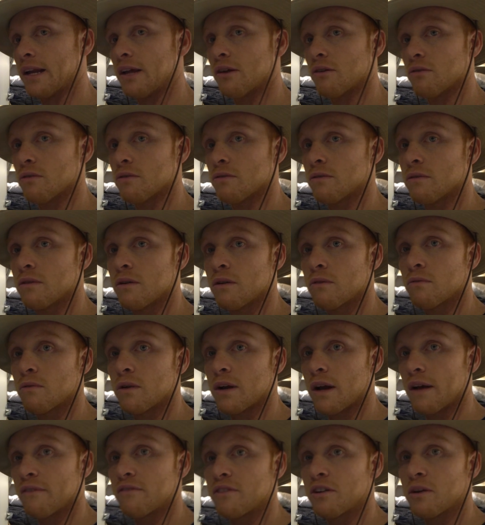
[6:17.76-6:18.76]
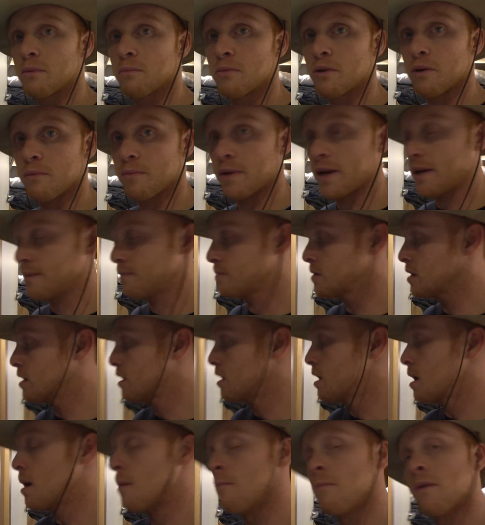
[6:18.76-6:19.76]
it'll run off of your propane.
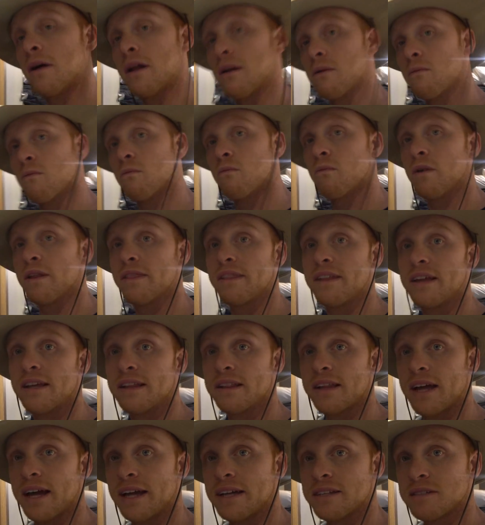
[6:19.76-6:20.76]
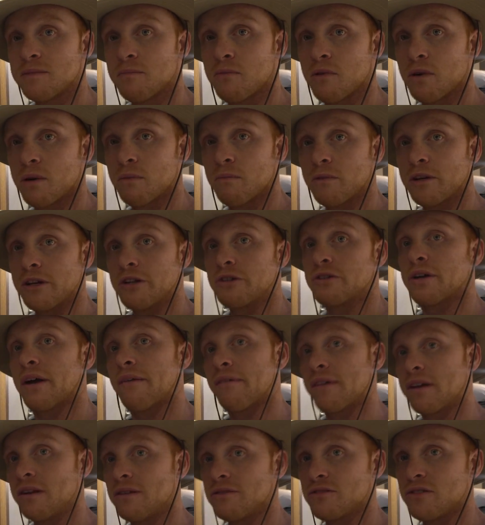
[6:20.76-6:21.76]
But one thing that is important when you're
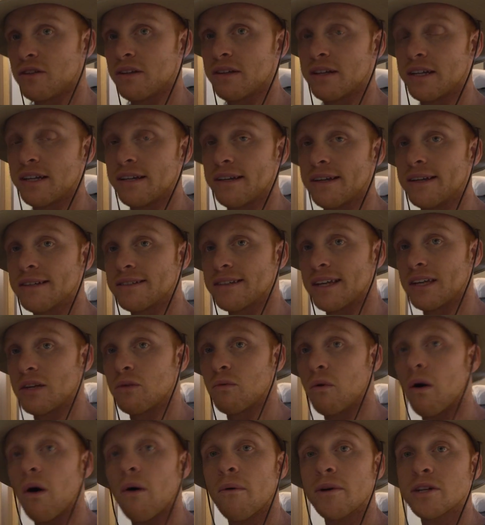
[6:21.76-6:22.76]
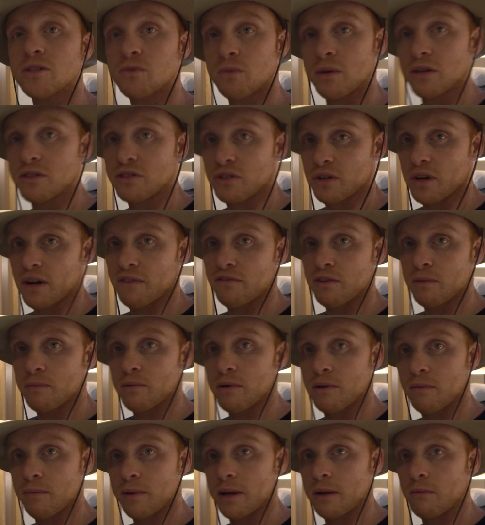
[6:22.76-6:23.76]
driving New Zealand is that you always want to turn off your
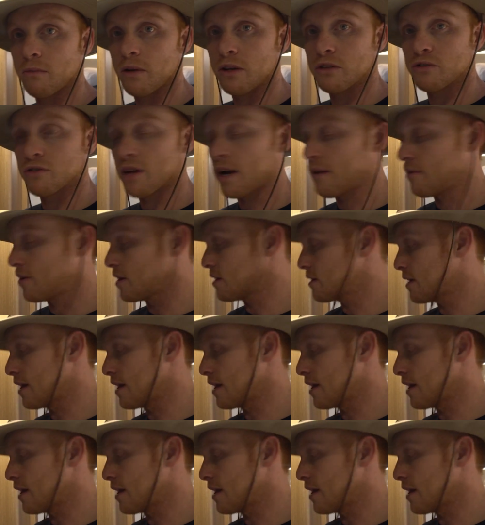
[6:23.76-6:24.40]
propane while driving.